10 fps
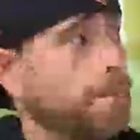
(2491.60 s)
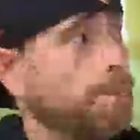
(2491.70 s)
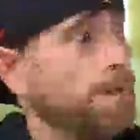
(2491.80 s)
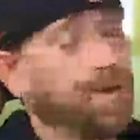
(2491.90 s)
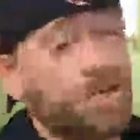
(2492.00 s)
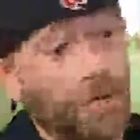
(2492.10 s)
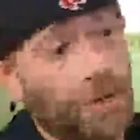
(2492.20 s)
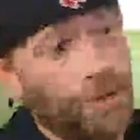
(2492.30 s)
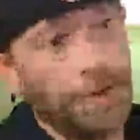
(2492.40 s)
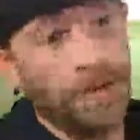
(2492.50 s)
We've
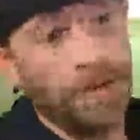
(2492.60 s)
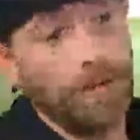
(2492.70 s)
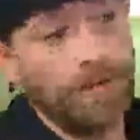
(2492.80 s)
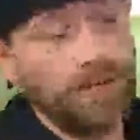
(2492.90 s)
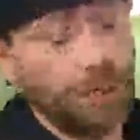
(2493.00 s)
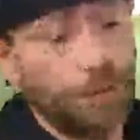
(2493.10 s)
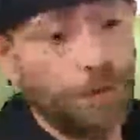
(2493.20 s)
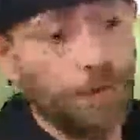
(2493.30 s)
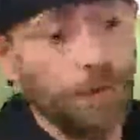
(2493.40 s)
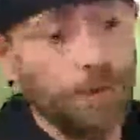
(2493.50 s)
shown
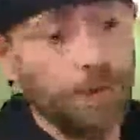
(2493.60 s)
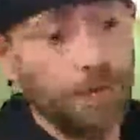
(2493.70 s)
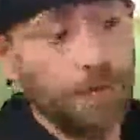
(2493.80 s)
the group.